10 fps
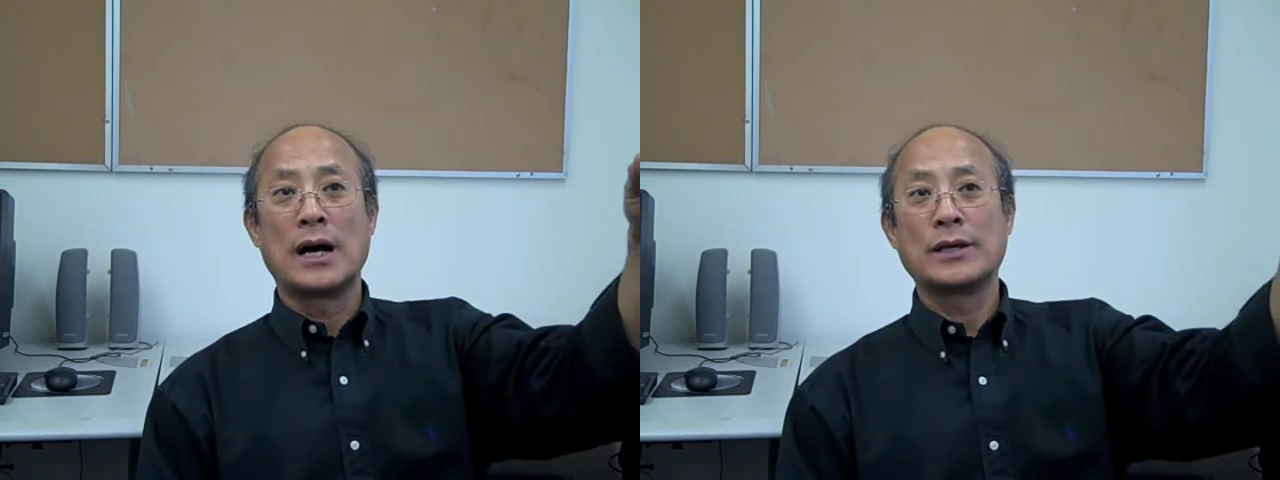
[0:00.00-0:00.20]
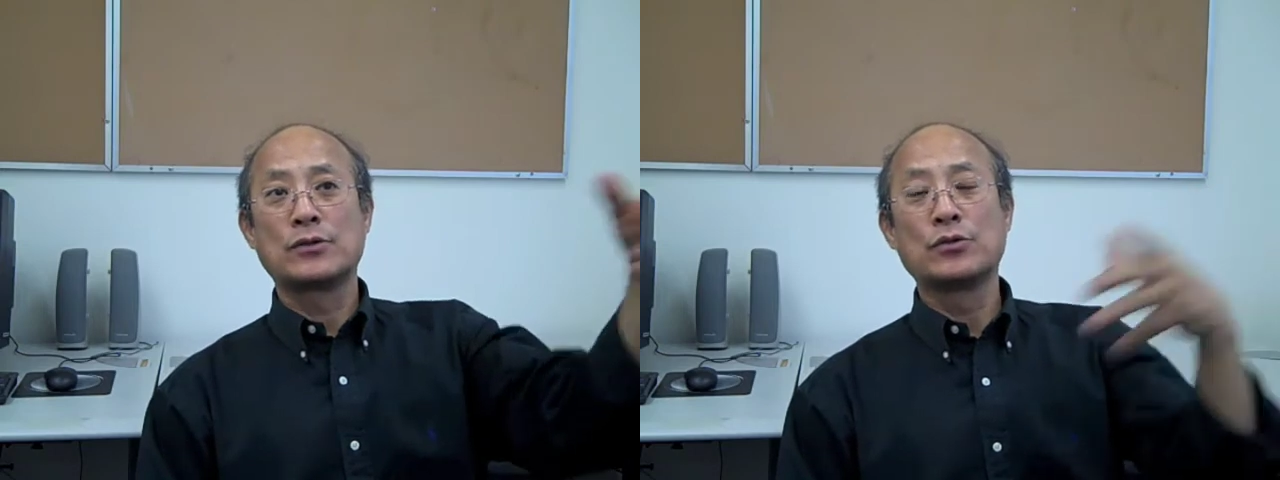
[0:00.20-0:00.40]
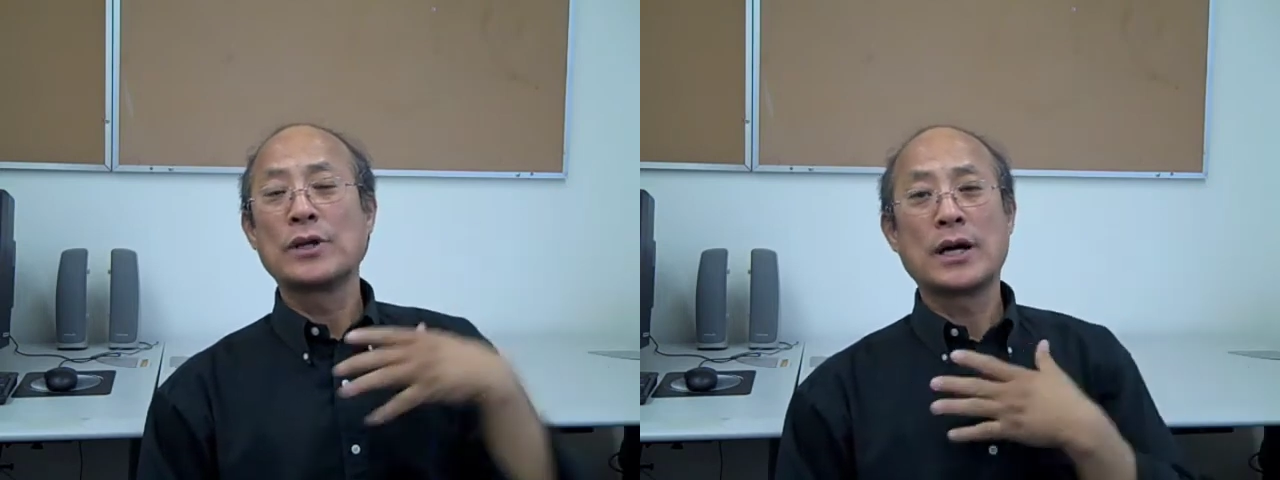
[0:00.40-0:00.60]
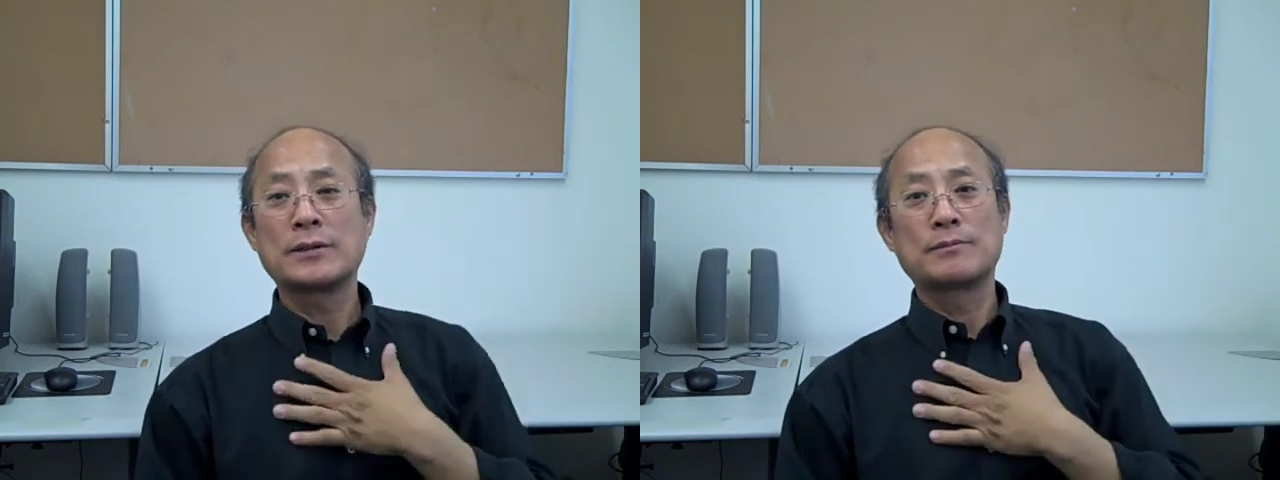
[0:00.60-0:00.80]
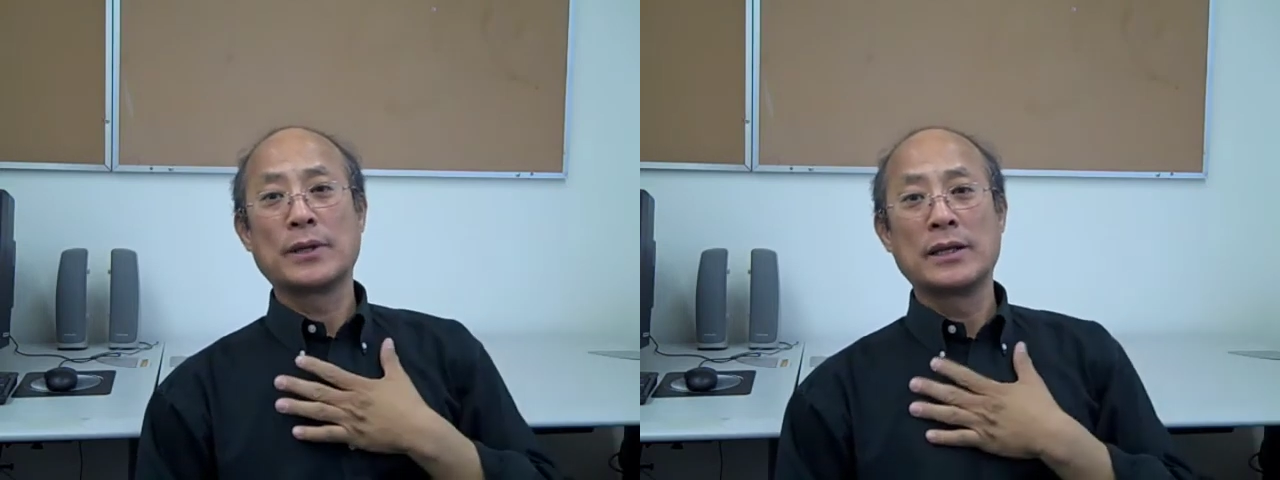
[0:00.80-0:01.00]
I do
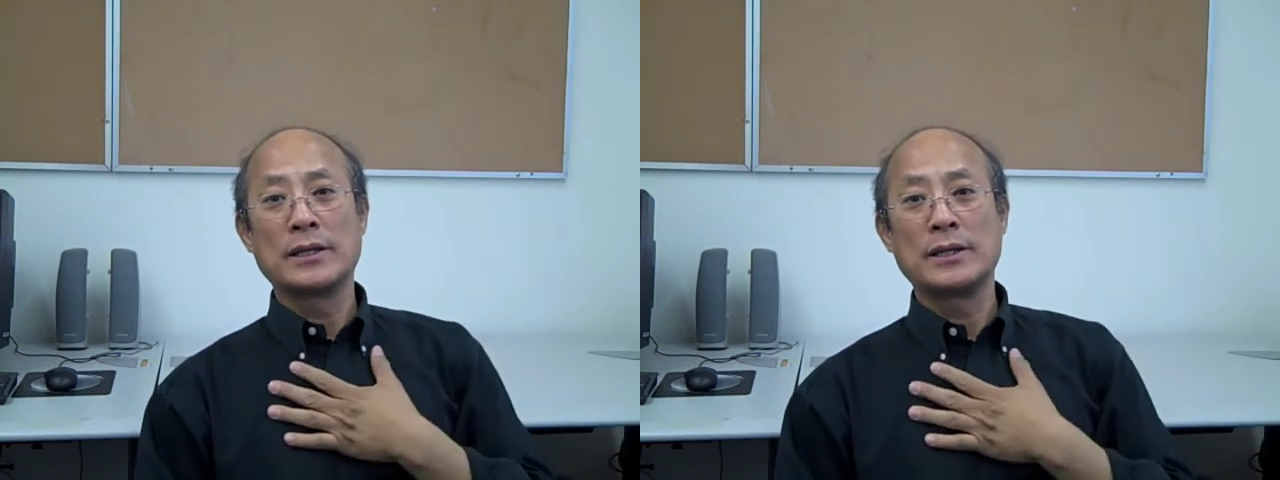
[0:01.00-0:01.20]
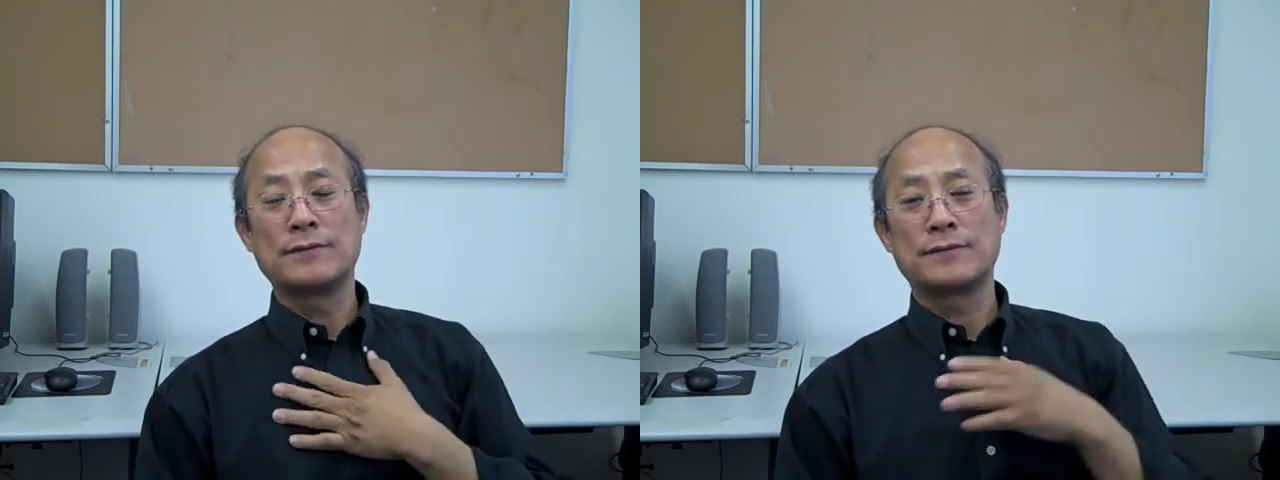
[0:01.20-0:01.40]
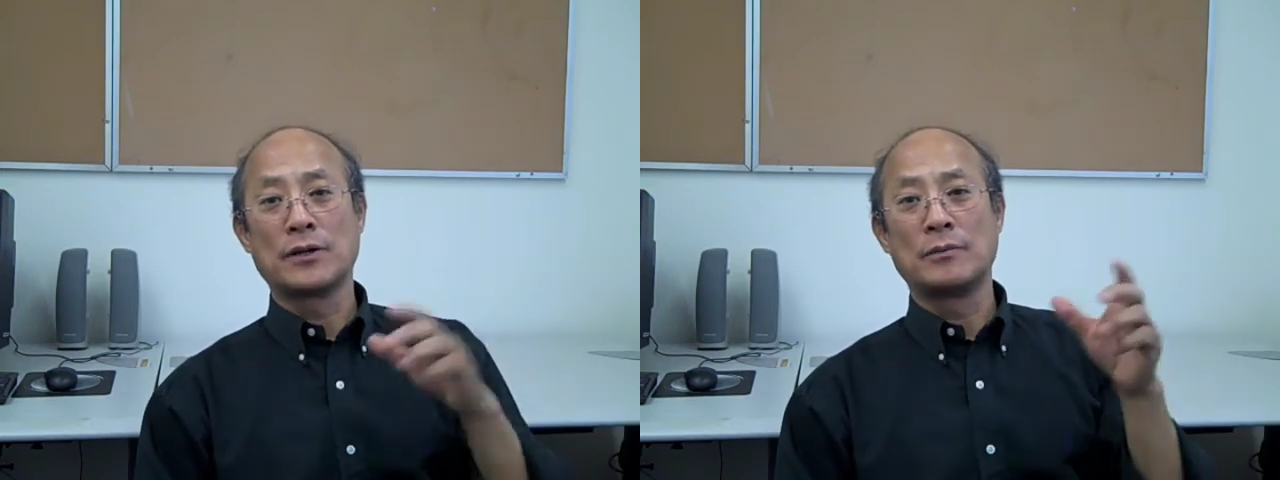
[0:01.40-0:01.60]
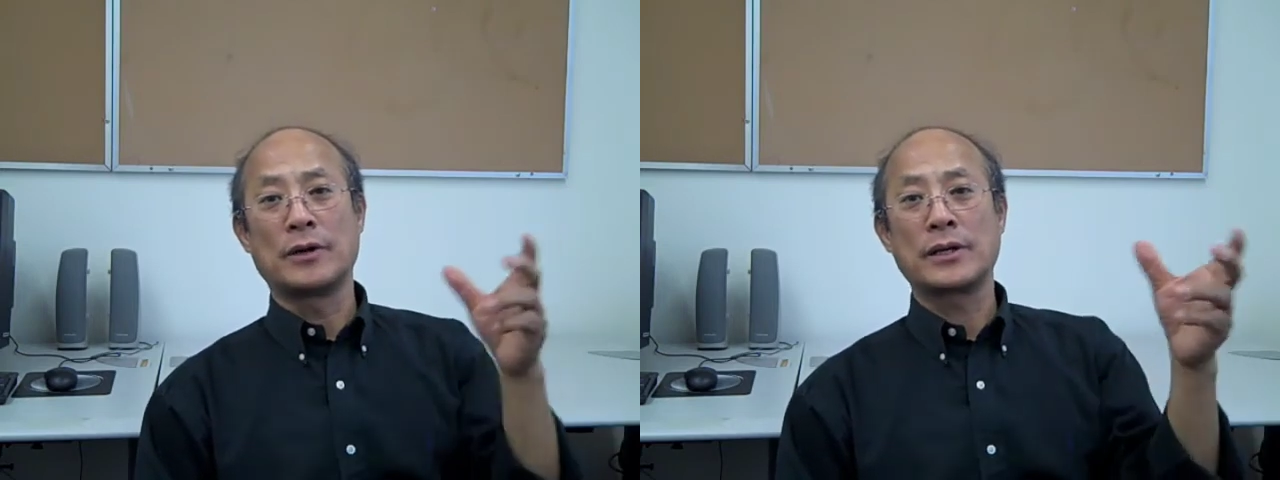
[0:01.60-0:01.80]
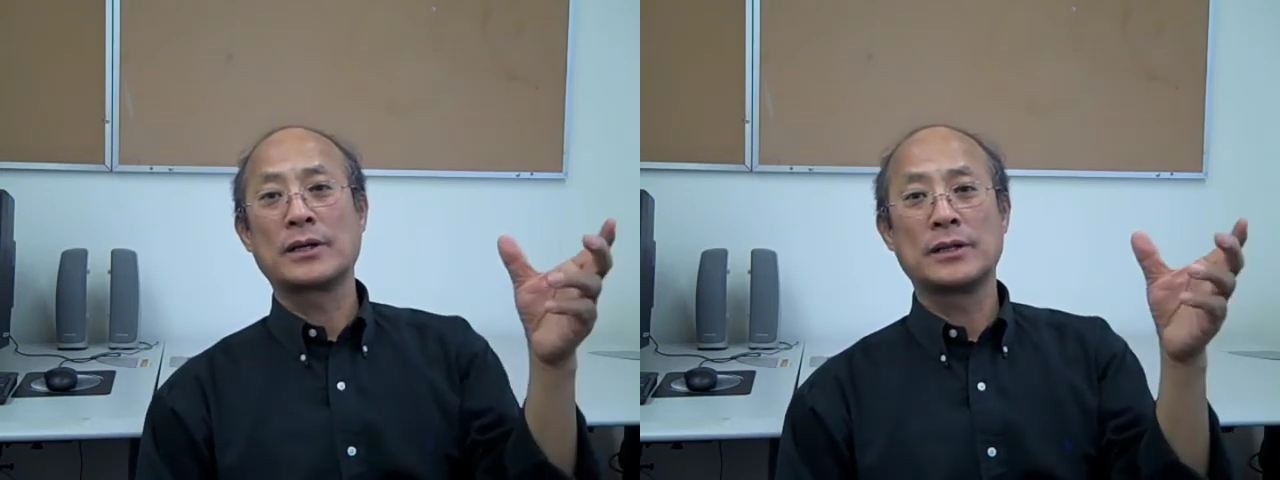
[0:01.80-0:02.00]
not believe the
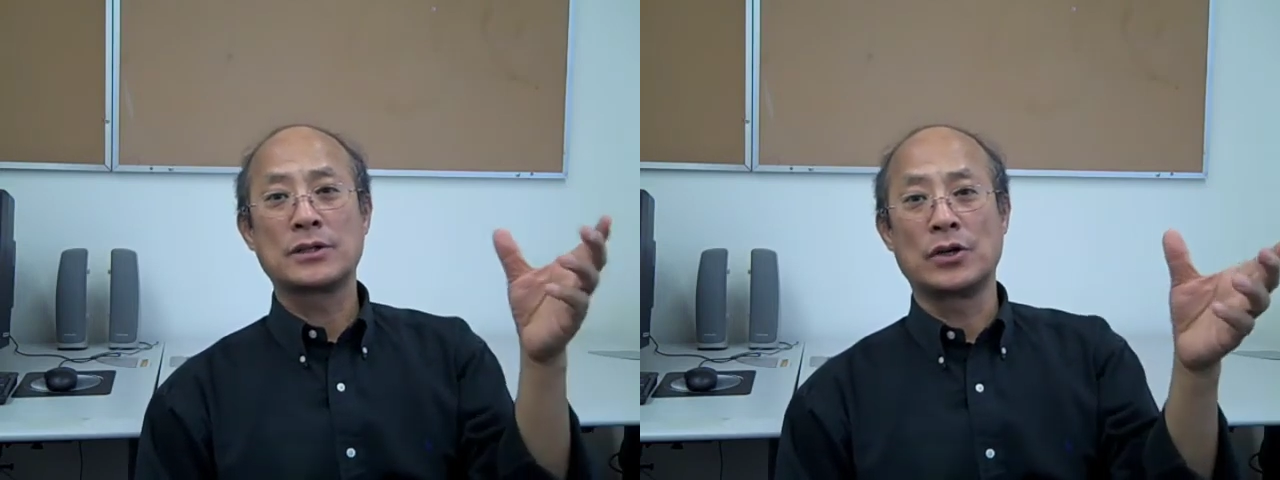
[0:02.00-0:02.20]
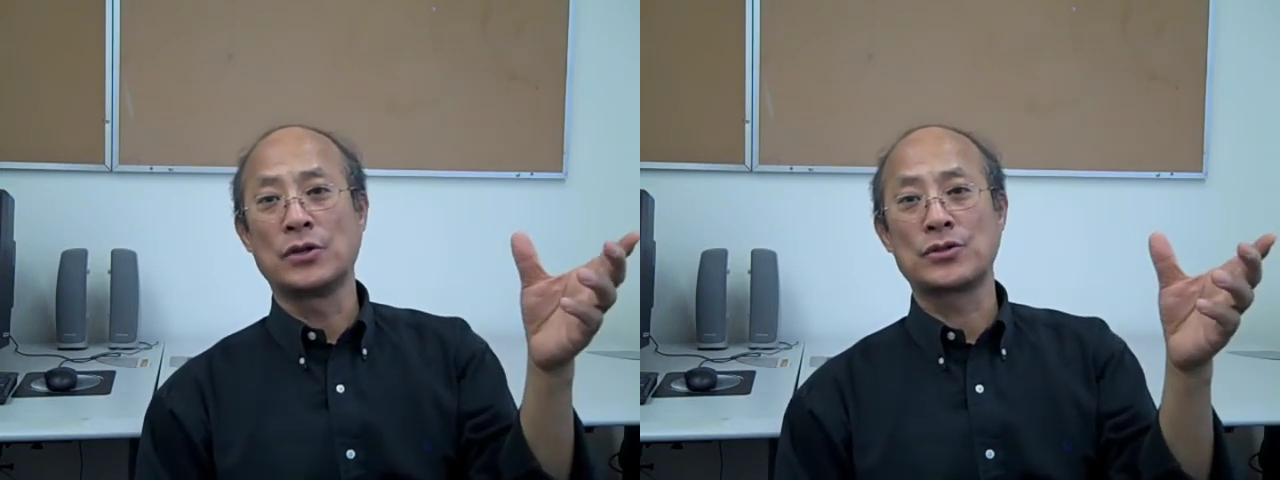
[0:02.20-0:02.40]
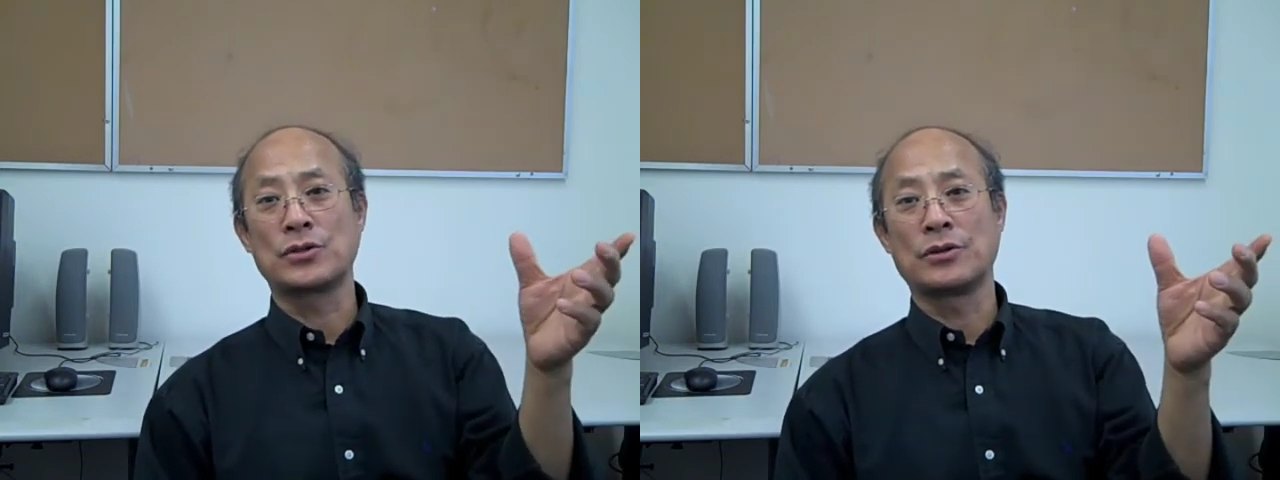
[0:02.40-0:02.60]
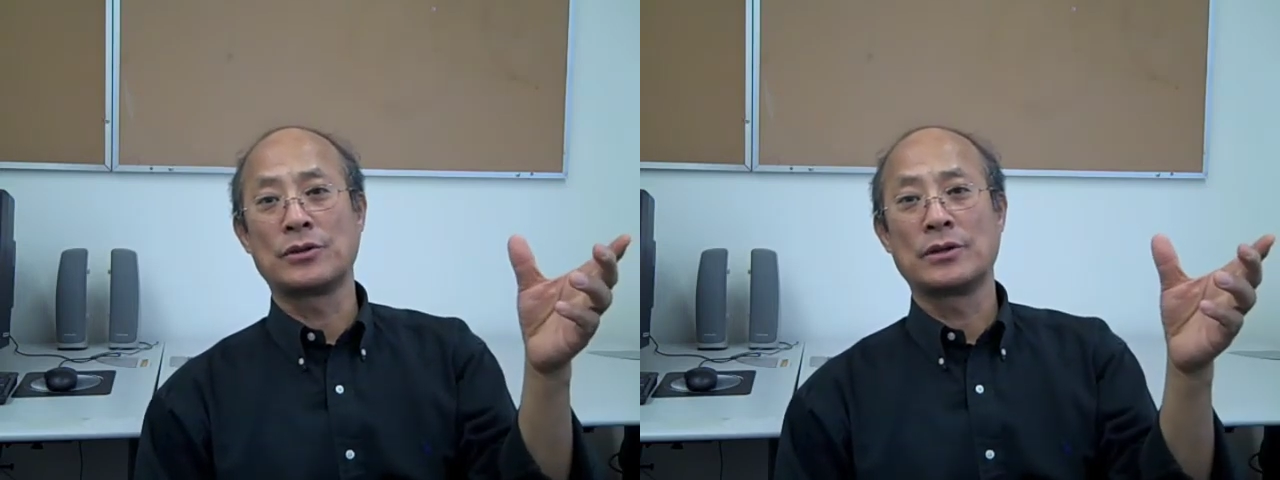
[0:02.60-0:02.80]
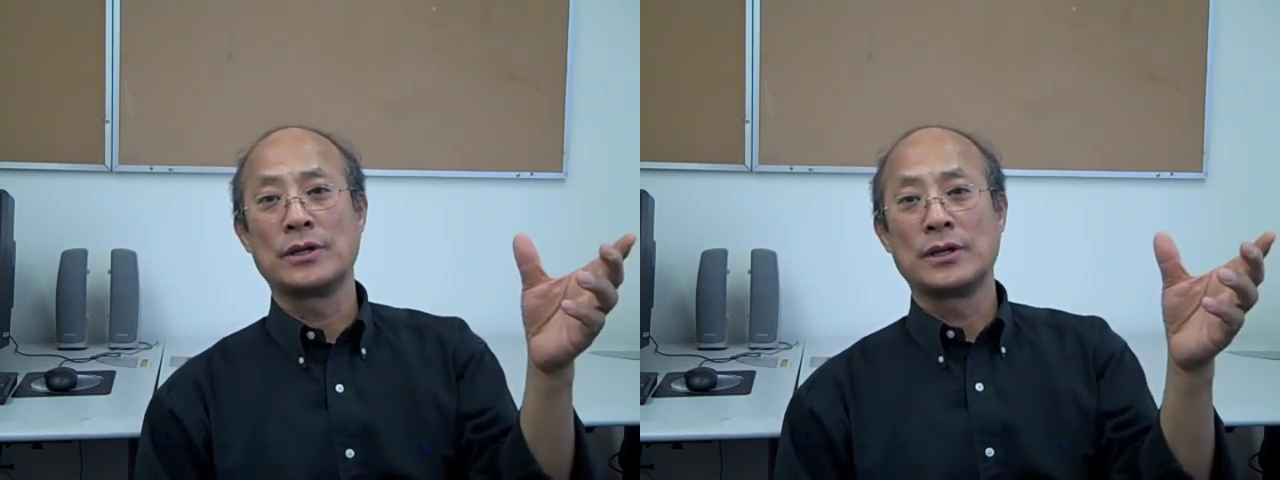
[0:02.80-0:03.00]
American culture